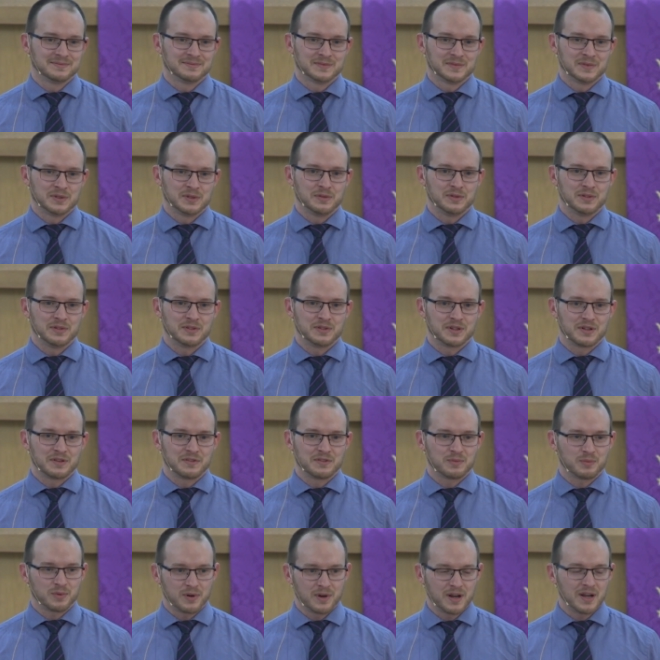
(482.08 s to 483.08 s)
who deserves
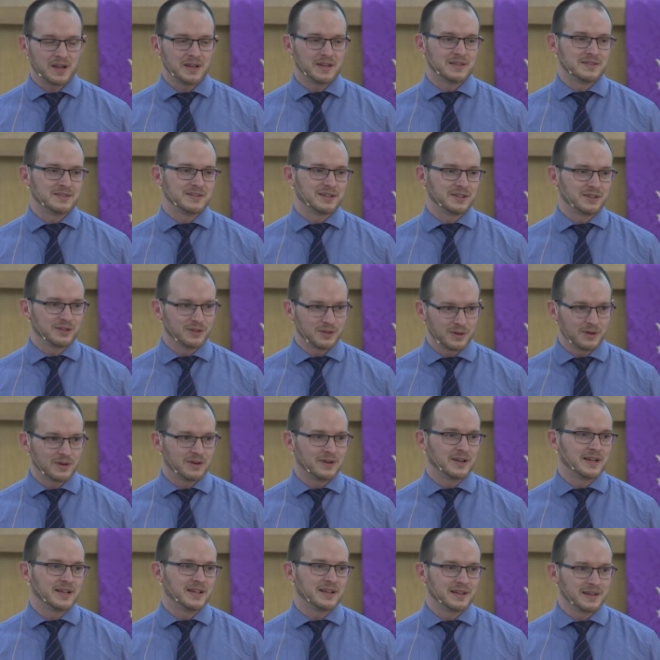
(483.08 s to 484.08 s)
praise and
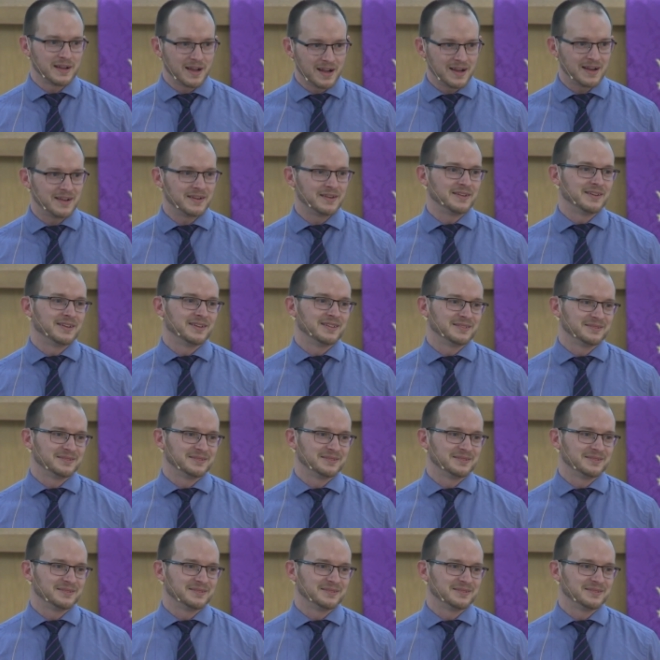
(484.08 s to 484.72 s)
glory and honor.